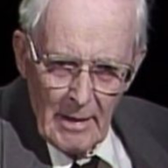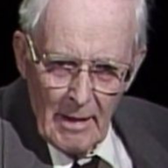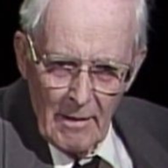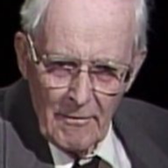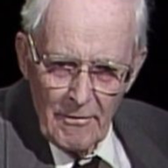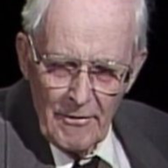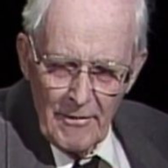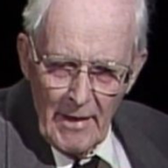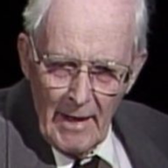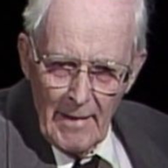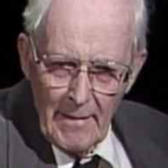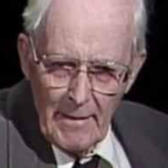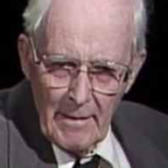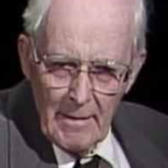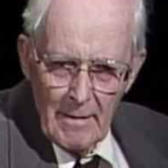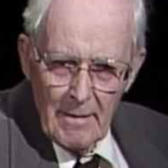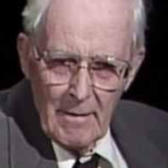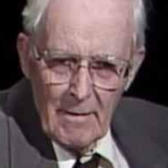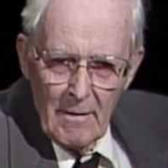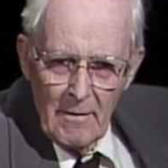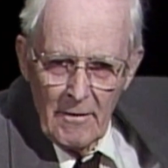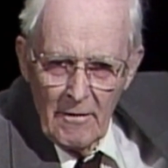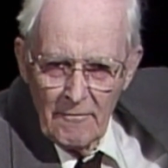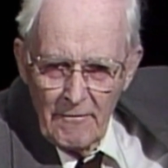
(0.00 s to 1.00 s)
then
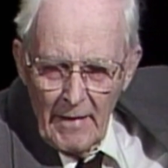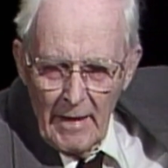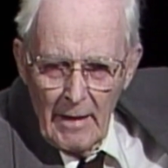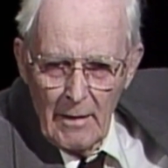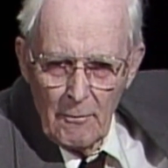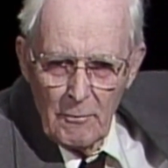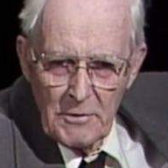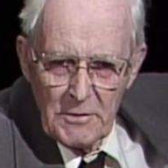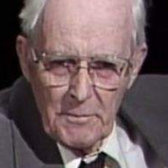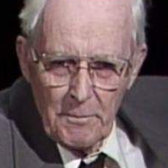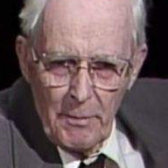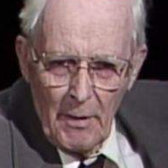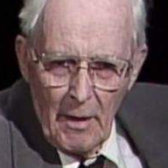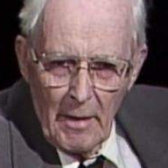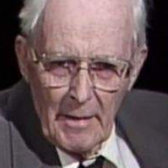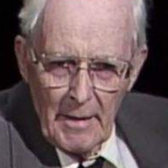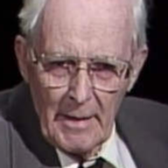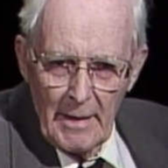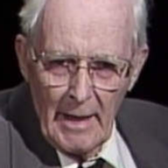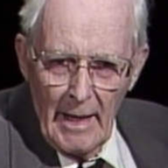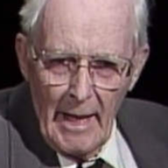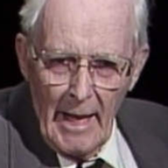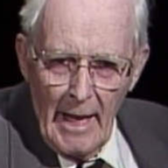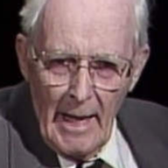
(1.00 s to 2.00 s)
the veil was
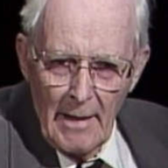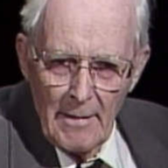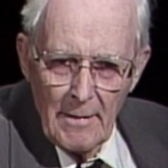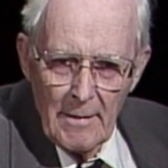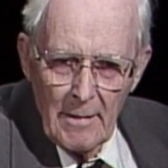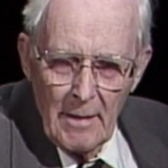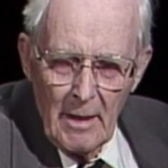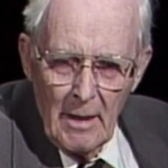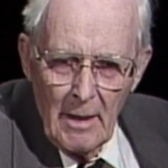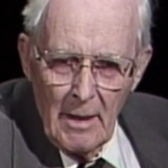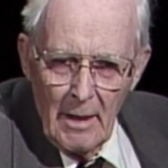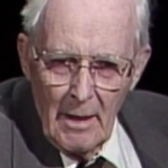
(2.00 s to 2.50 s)
parted, and